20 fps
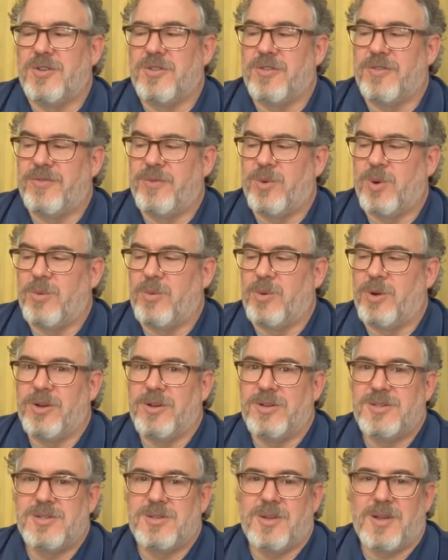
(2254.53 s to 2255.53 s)
or the
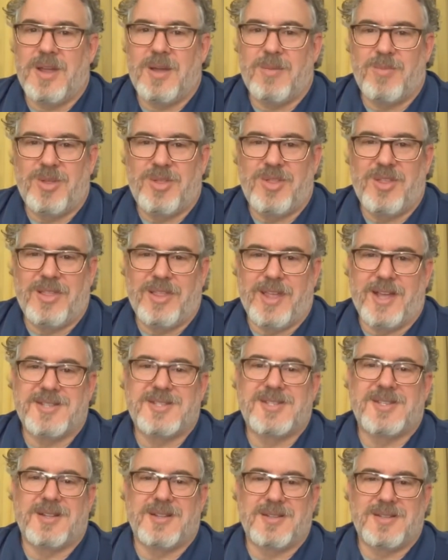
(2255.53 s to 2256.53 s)
foreword to Empathy
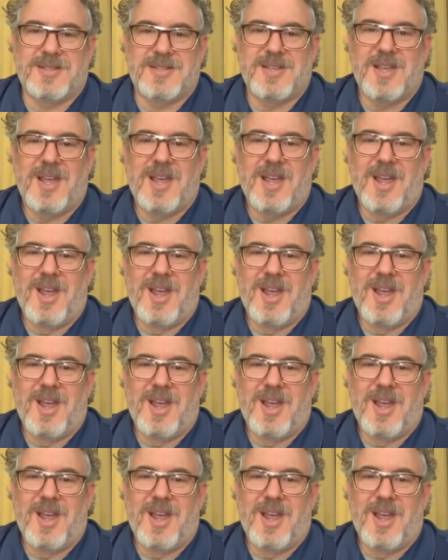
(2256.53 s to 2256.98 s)
Lessons,